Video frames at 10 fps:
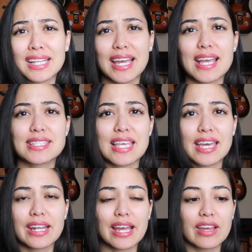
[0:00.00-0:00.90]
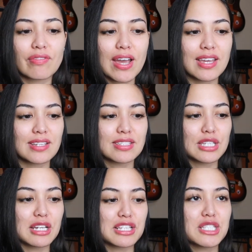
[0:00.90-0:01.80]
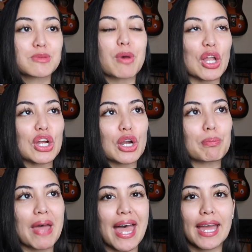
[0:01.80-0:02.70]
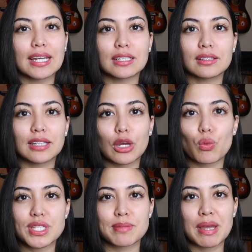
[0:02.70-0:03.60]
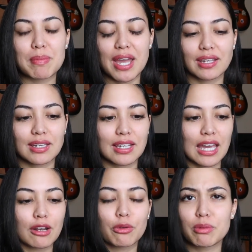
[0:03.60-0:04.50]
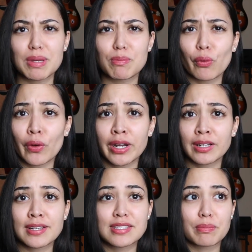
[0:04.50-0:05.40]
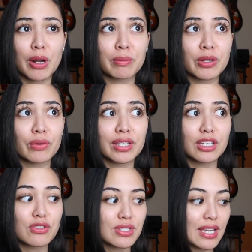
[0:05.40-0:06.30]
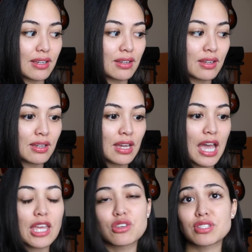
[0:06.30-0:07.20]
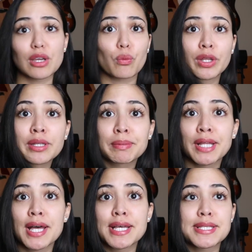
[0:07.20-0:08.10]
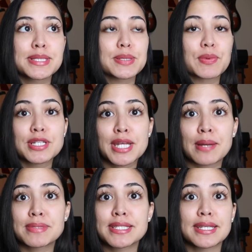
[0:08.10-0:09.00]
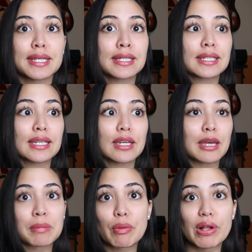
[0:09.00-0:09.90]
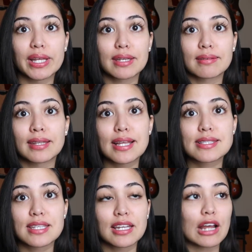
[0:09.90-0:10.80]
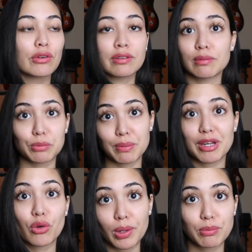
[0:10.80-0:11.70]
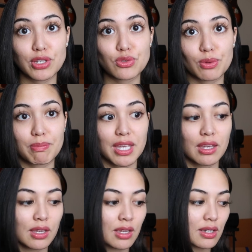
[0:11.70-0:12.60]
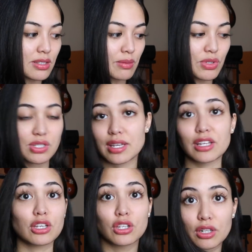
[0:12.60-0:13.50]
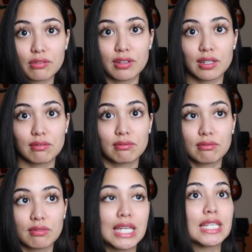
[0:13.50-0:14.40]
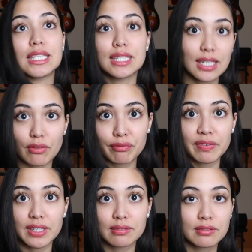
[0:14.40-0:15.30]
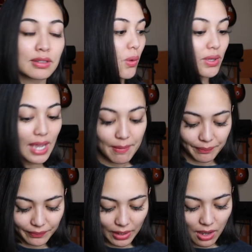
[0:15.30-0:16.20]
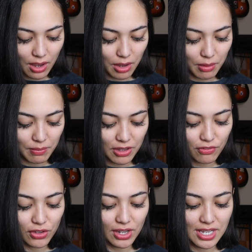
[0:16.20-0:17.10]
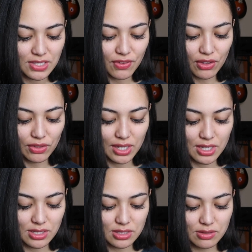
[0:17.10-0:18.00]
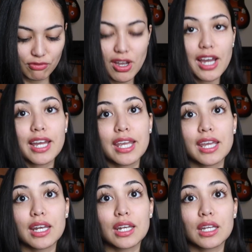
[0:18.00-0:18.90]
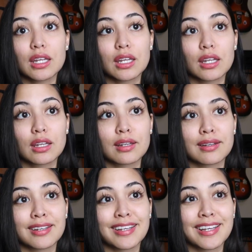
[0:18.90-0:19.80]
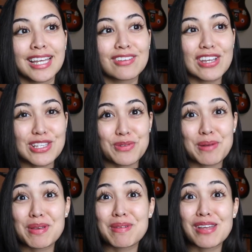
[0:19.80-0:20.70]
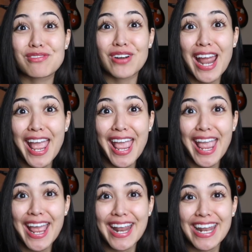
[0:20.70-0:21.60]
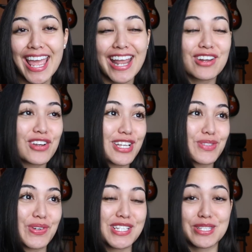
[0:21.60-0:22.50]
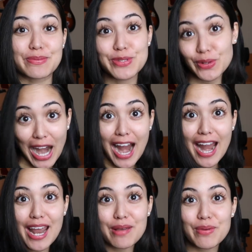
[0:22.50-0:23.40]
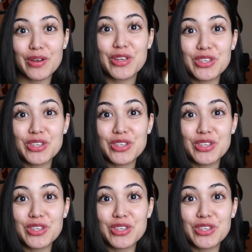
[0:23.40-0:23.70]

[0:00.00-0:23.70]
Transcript: Like I said, if I did a smaller bag, like what's in my bag, it kind of would be boring because I probably only use like, I use like one lip gloss, one chapstick, and my wallet, and that's it. I don't even bring my coin purse with me because I'm just like, you don't You don't yeah, um, if you guys found this fun, if you guys want to be my friend, and you guys want to subscribe,